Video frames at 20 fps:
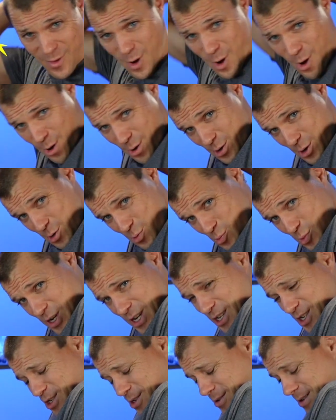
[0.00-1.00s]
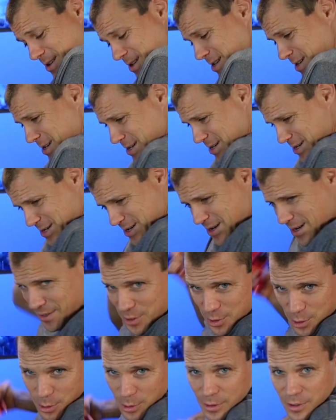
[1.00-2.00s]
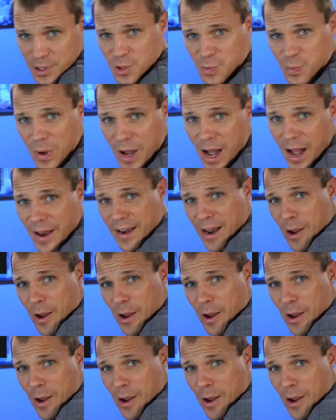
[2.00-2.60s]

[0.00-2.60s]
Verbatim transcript: hard to reach a certain spot.